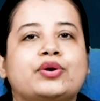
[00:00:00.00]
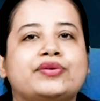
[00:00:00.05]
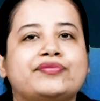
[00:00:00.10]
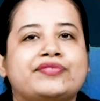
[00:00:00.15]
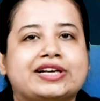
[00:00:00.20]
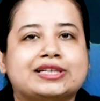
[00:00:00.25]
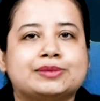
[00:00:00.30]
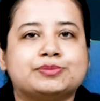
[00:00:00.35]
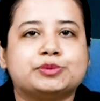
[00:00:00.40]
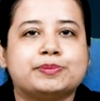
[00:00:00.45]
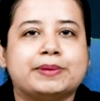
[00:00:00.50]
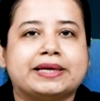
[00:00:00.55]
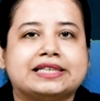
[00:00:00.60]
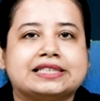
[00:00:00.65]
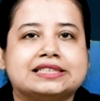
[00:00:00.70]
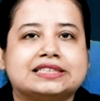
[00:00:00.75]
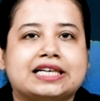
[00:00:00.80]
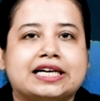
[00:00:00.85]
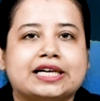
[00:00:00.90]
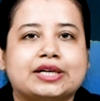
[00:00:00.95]
and welcome to
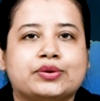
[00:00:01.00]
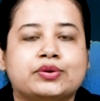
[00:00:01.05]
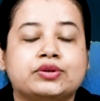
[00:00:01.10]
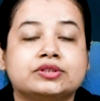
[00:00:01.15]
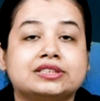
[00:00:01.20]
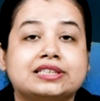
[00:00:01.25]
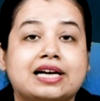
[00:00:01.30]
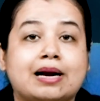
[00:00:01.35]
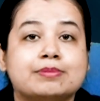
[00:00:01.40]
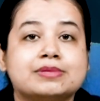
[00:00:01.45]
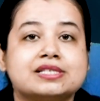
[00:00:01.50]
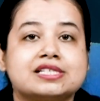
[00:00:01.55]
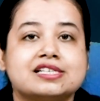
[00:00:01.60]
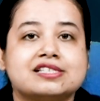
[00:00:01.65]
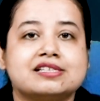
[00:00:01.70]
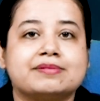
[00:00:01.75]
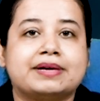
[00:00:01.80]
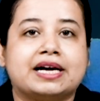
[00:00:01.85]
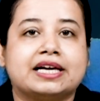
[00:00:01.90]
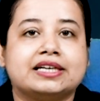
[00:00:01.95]
Medical Dialogues. I'm Mr.
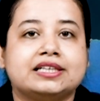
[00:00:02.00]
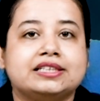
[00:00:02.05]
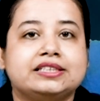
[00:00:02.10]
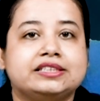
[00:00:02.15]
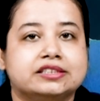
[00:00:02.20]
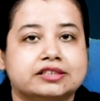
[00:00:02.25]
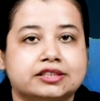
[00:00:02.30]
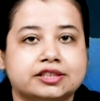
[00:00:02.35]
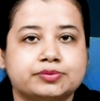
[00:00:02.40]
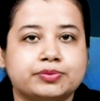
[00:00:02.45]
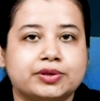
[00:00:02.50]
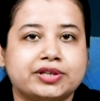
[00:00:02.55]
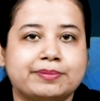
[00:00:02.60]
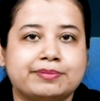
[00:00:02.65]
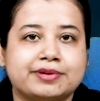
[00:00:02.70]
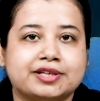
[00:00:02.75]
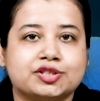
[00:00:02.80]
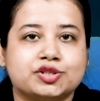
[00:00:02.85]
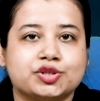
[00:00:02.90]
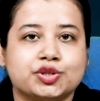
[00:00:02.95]
Zaman and here's what I
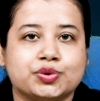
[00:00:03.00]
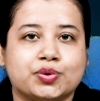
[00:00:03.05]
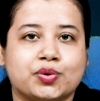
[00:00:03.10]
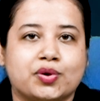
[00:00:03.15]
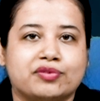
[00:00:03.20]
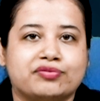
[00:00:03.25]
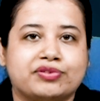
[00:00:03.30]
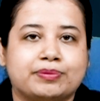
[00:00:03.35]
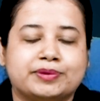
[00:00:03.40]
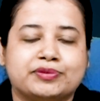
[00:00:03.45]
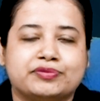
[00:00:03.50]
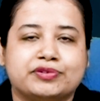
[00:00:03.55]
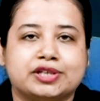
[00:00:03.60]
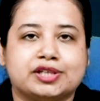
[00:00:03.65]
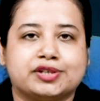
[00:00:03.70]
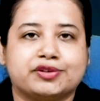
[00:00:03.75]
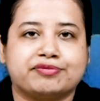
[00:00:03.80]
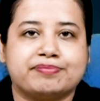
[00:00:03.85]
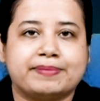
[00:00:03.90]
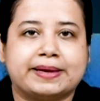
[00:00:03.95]
bring to you all from the world
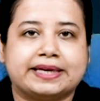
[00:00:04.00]
of